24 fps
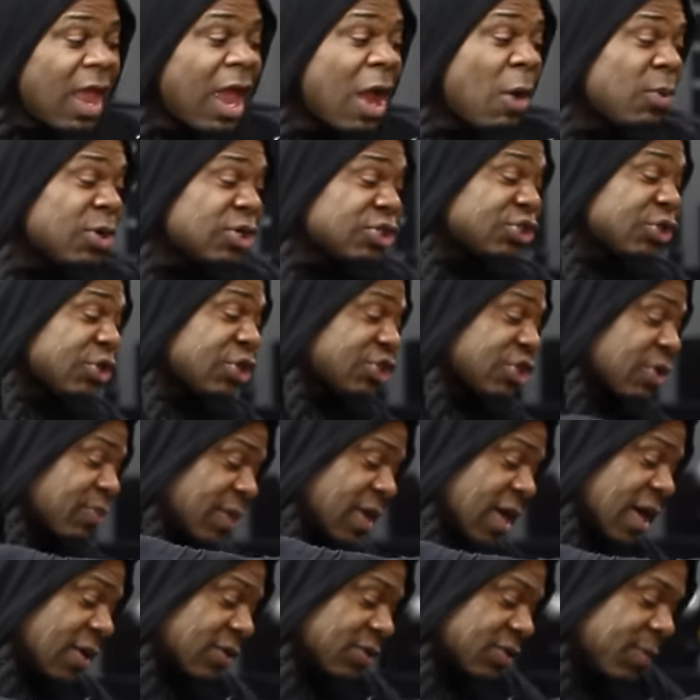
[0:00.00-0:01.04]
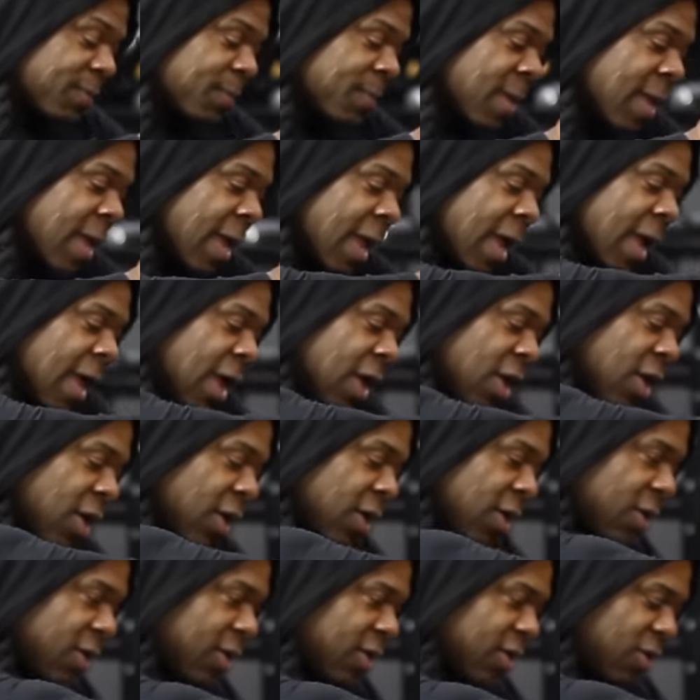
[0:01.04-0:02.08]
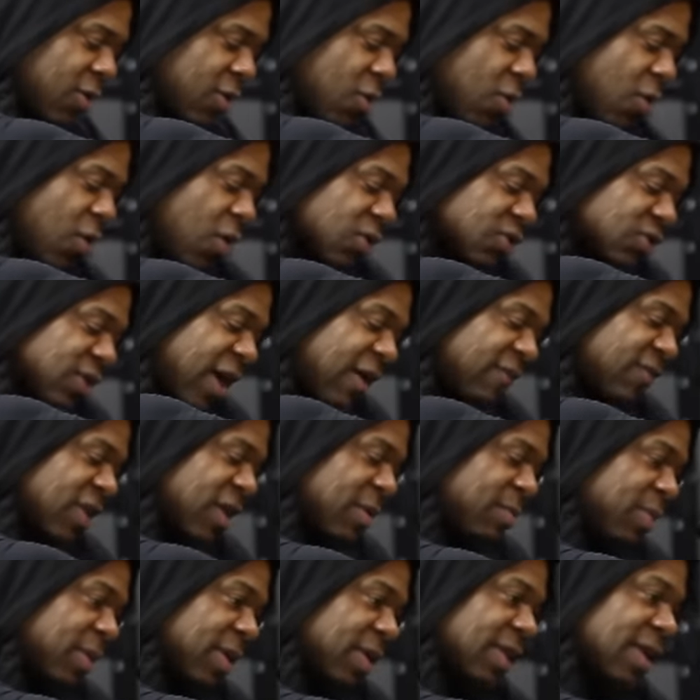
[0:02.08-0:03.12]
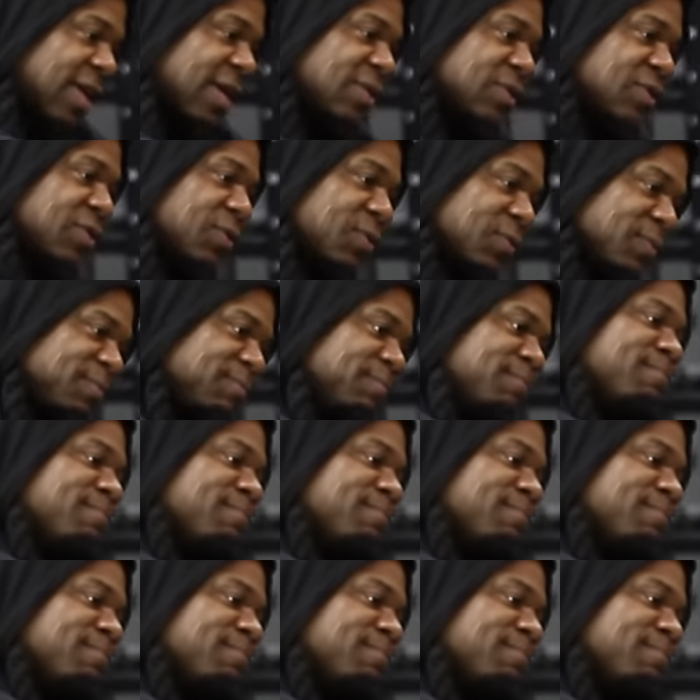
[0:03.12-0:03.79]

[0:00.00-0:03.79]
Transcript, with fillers: I wanna show you something else. You also have the ability to